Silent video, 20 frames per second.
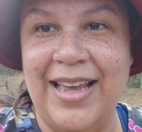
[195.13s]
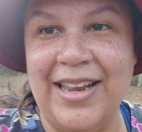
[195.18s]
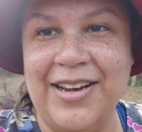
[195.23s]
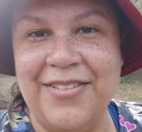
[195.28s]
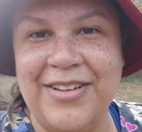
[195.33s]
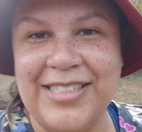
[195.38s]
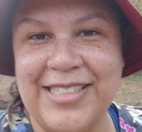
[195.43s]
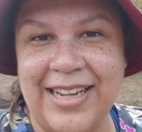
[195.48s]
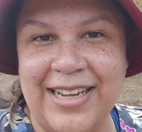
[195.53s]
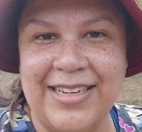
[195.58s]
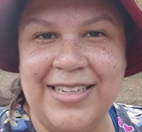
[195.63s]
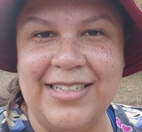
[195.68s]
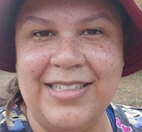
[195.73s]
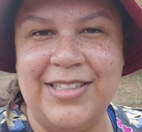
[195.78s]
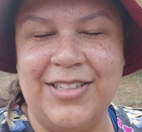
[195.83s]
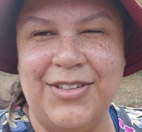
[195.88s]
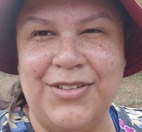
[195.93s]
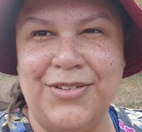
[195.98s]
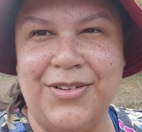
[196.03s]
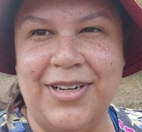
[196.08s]
Anyways, I need
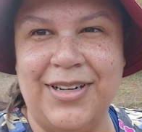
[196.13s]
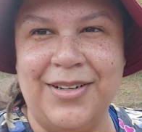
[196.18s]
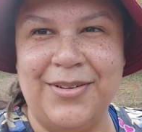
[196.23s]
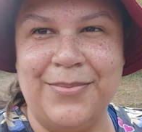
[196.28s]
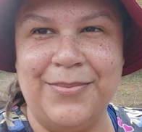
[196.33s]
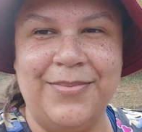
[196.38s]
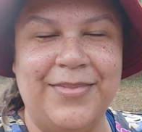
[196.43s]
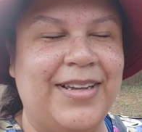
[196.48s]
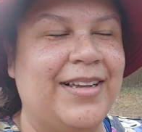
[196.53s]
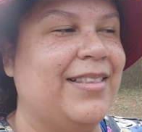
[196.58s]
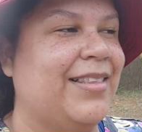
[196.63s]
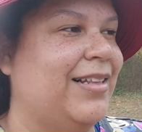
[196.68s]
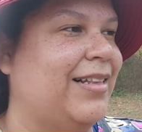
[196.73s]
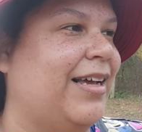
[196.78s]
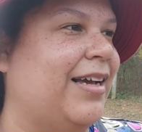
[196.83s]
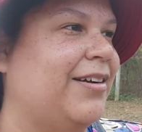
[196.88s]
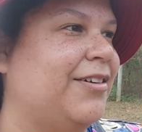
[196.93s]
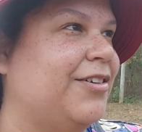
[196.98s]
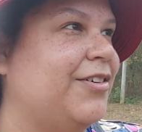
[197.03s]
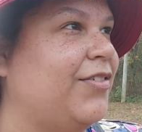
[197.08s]
to get the
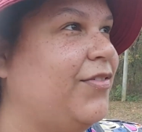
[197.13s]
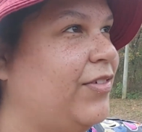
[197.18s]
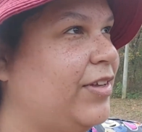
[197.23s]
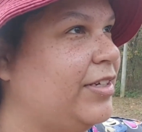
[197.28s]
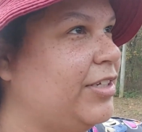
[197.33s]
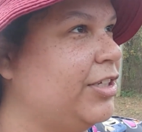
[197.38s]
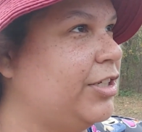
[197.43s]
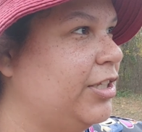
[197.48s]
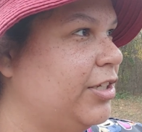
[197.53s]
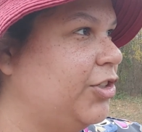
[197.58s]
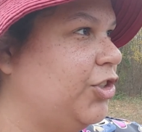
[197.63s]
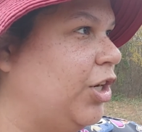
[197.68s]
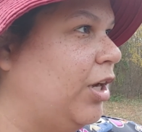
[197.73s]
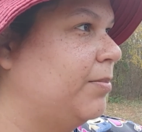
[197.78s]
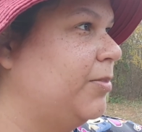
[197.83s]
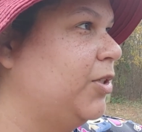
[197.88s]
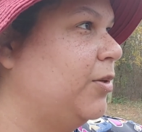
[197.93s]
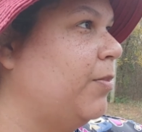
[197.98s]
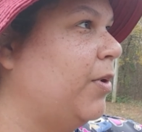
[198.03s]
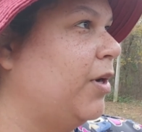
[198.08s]
ladder to finish the
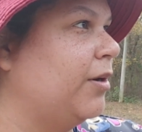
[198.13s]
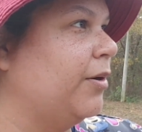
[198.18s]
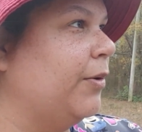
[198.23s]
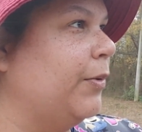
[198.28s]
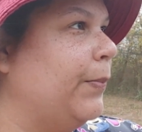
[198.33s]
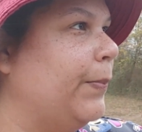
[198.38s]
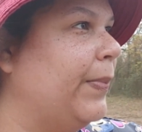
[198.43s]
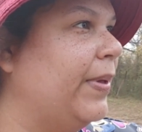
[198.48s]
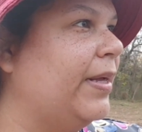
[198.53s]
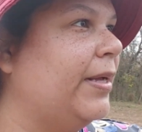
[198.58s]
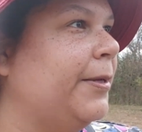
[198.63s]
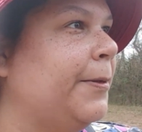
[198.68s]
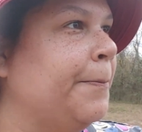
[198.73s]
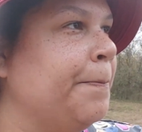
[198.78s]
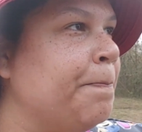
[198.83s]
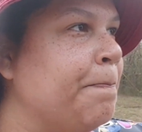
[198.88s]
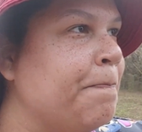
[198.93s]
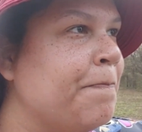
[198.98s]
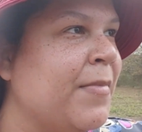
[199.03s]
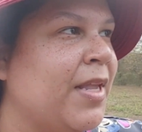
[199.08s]
job tomorrow, but
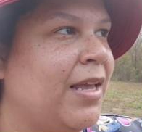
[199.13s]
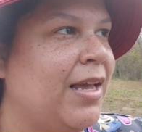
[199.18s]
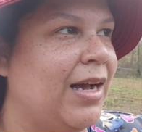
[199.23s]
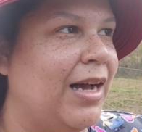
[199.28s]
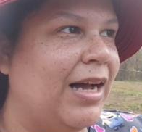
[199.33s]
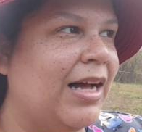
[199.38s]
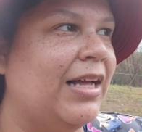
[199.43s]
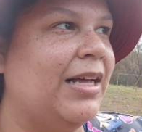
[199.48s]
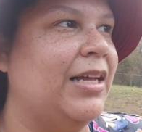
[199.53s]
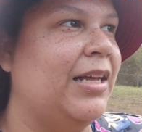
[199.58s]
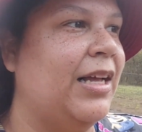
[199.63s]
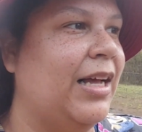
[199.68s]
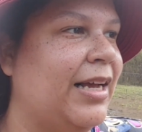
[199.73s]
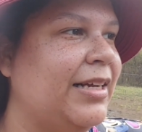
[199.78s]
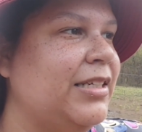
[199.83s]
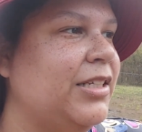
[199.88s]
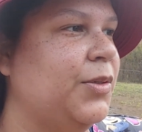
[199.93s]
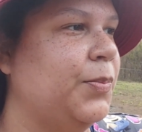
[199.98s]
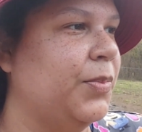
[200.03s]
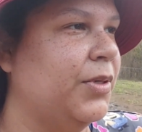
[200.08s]
I
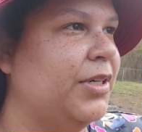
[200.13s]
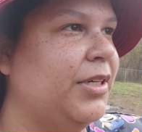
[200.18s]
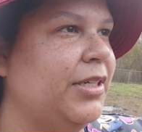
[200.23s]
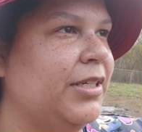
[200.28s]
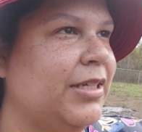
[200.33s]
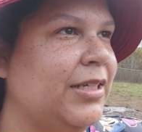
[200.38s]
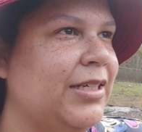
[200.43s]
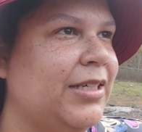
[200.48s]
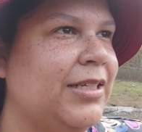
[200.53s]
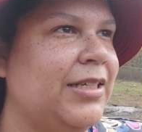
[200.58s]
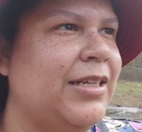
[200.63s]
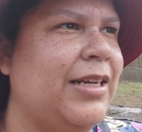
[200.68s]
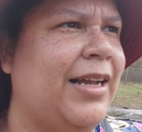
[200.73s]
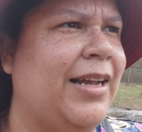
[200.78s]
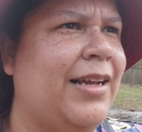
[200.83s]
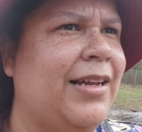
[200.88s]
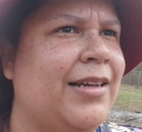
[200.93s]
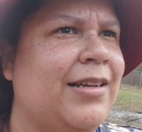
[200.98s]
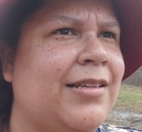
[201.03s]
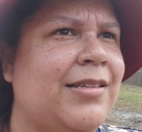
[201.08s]
did pretty good,
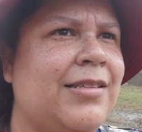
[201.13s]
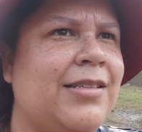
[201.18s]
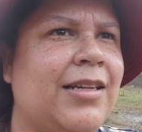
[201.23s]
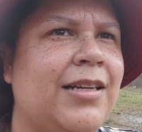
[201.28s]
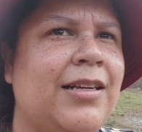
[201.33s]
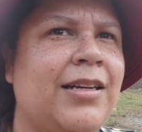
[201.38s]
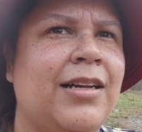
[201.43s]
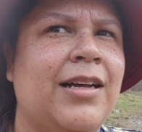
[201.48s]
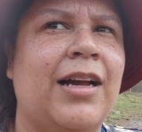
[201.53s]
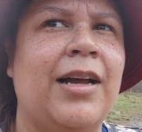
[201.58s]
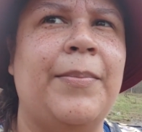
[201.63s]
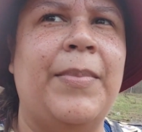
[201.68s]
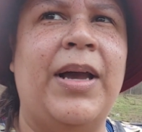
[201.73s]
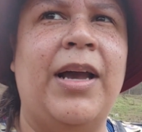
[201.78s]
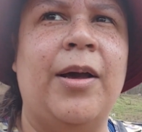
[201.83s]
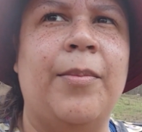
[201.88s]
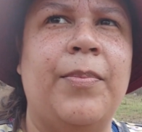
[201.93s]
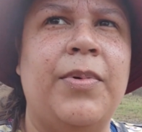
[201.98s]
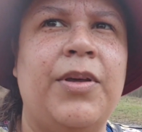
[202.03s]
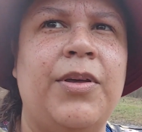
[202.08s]
and I'm
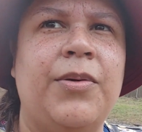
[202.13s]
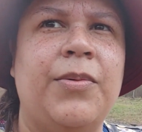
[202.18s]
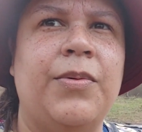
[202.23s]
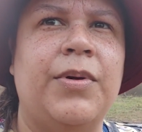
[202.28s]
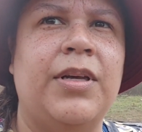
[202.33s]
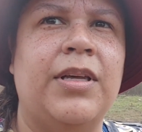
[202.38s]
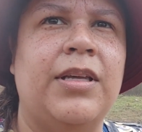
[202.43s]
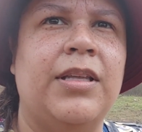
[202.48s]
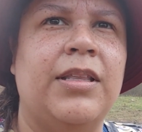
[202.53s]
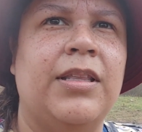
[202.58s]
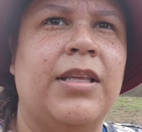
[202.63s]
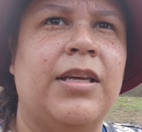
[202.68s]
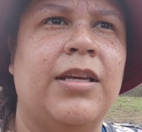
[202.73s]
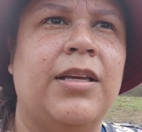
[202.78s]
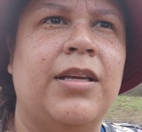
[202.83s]
happy with